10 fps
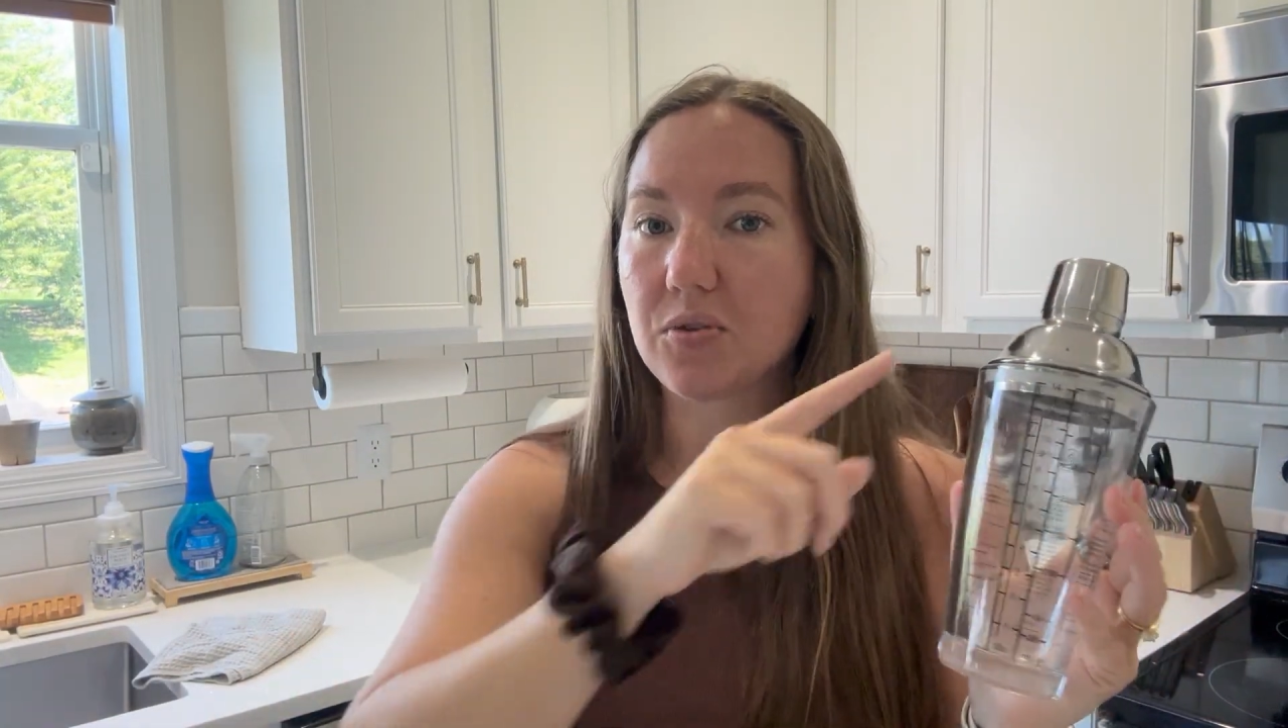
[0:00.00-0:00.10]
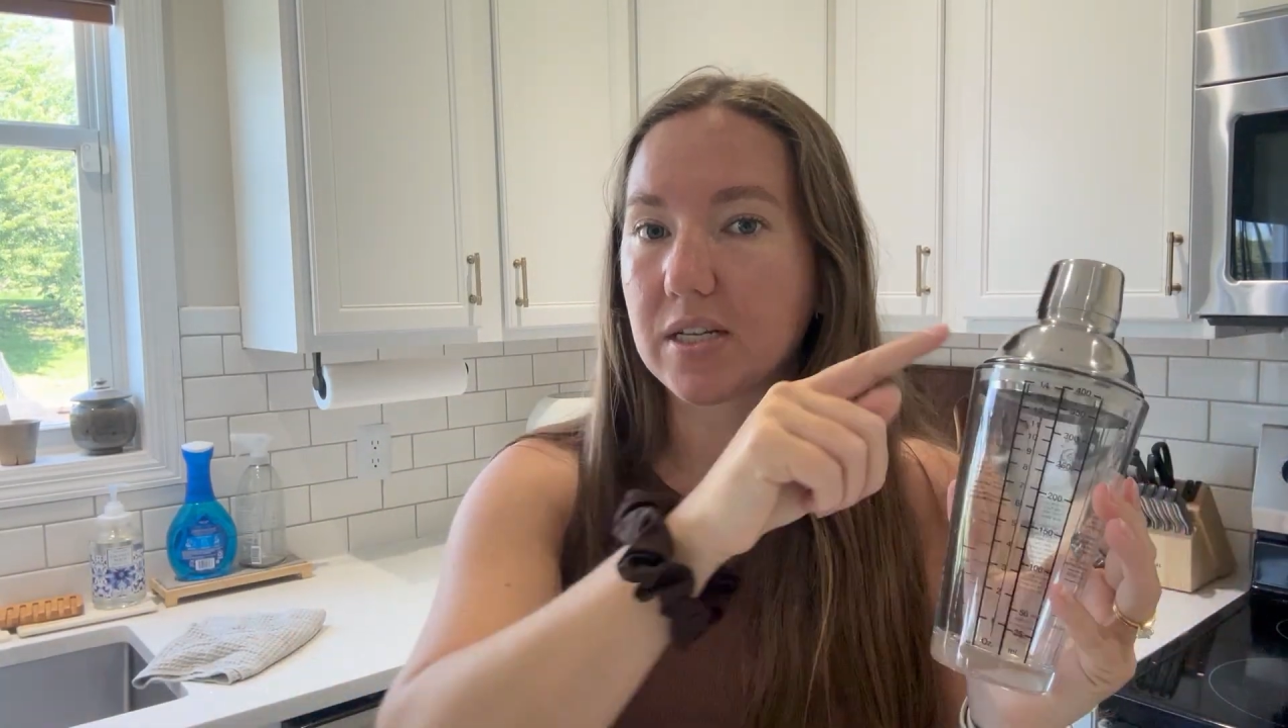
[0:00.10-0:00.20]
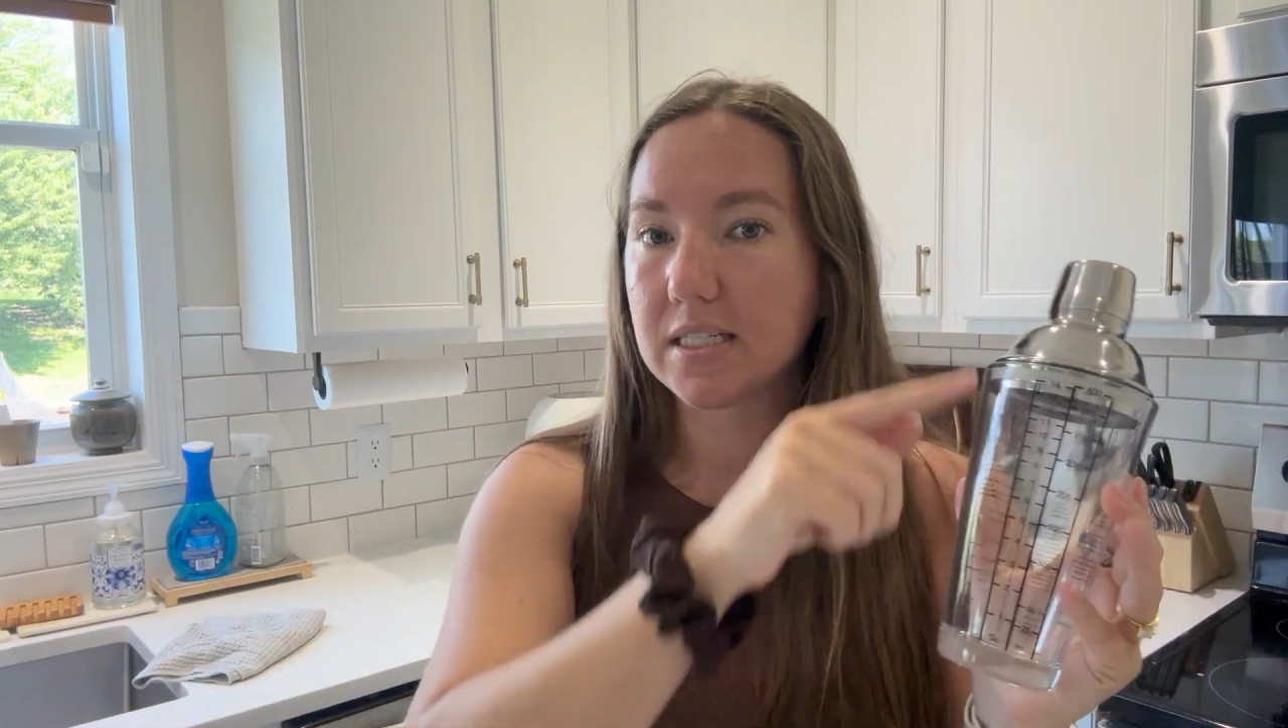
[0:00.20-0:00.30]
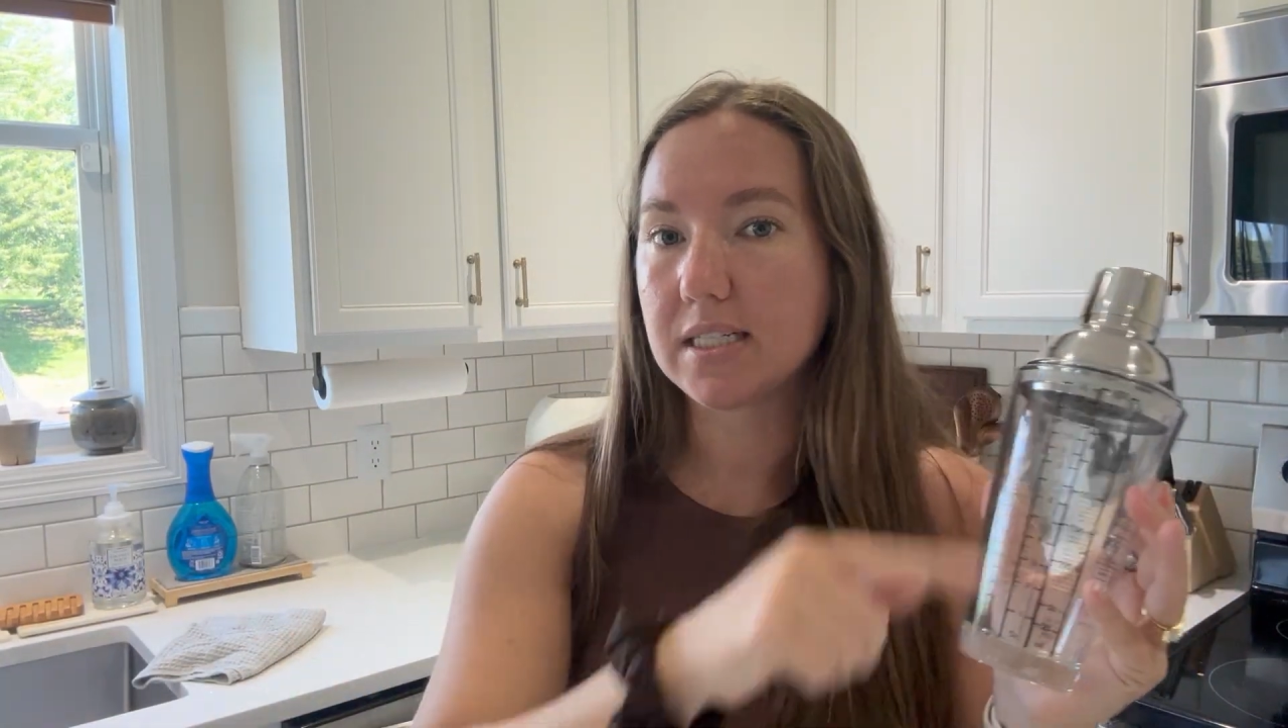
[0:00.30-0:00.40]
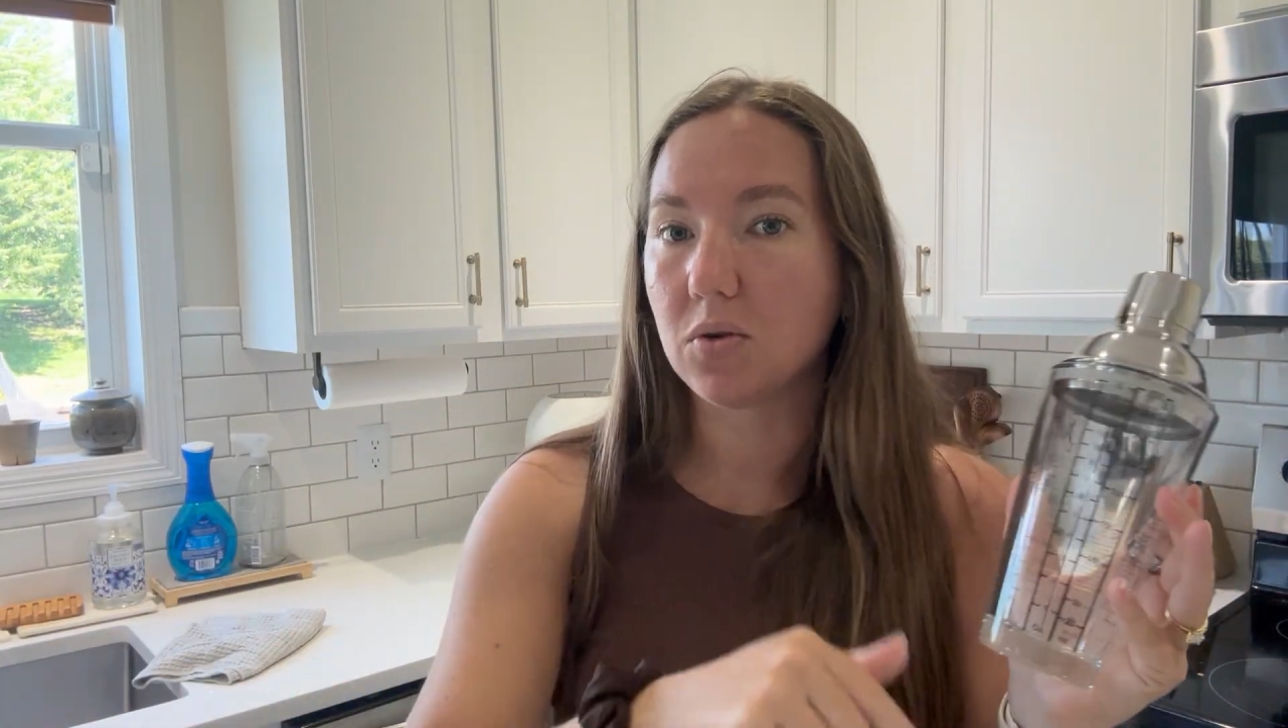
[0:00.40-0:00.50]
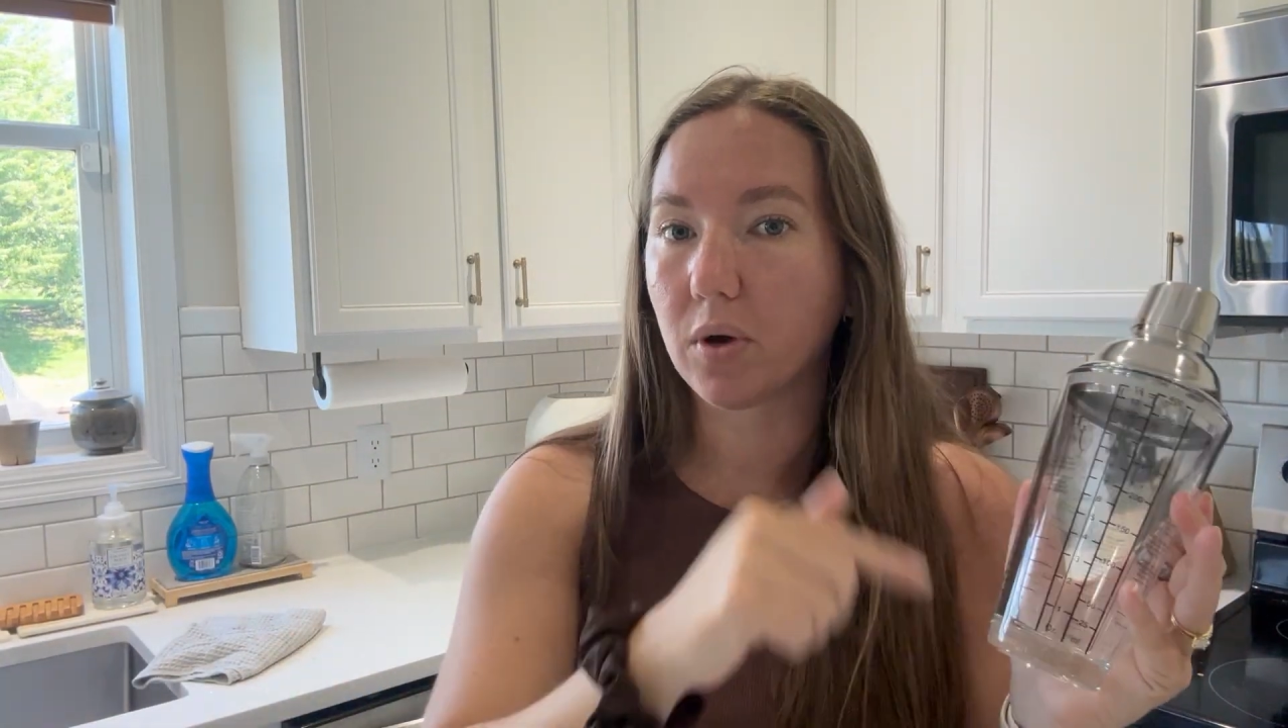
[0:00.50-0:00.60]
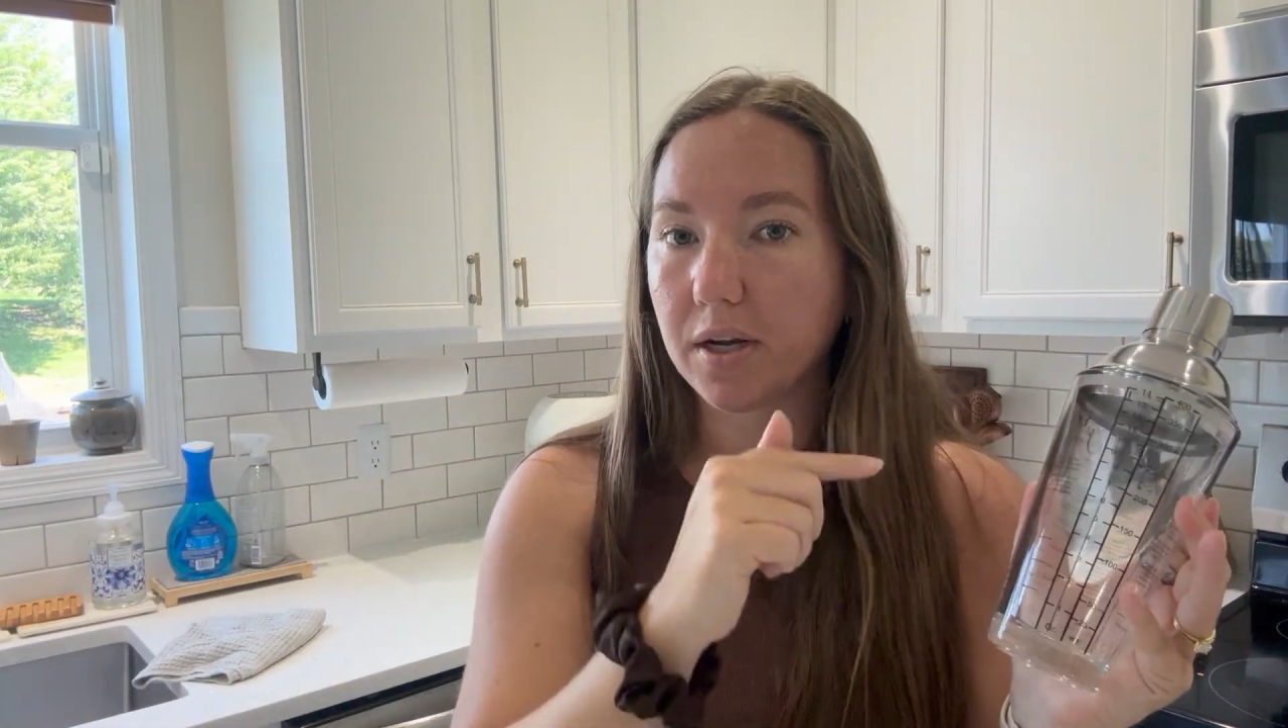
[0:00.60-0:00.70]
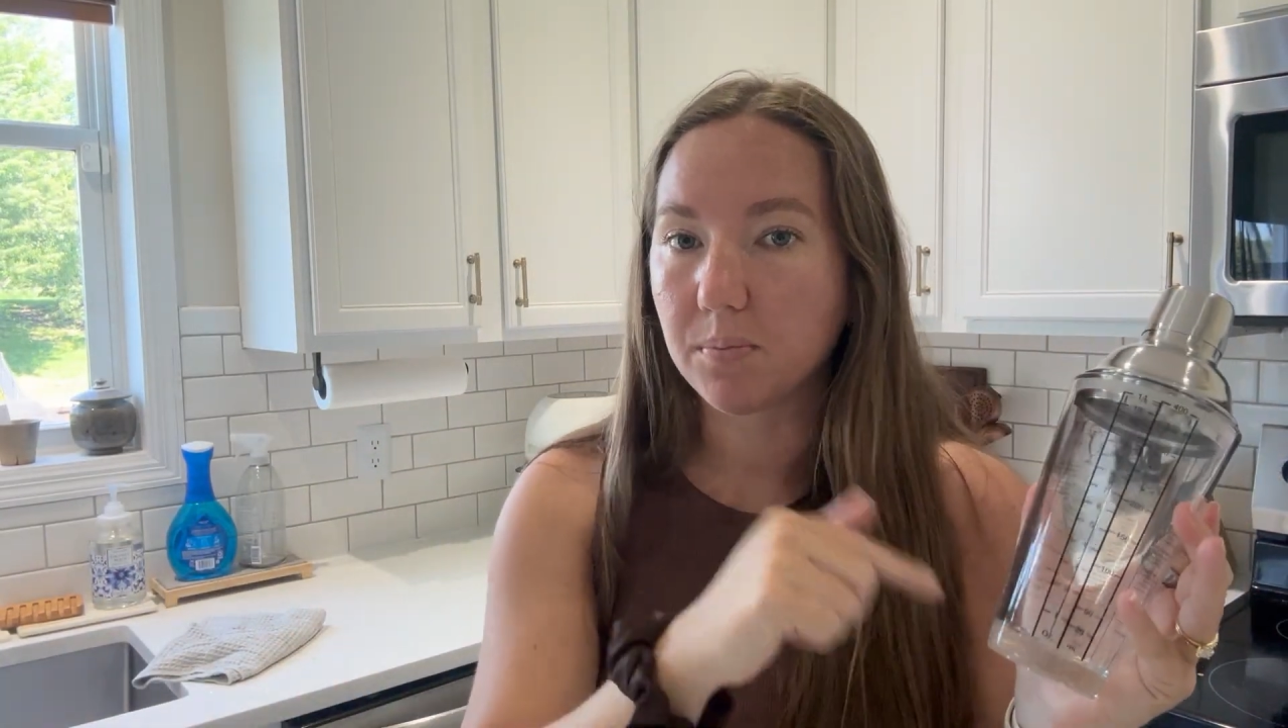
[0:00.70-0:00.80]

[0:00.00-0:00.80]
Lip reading: can see what you're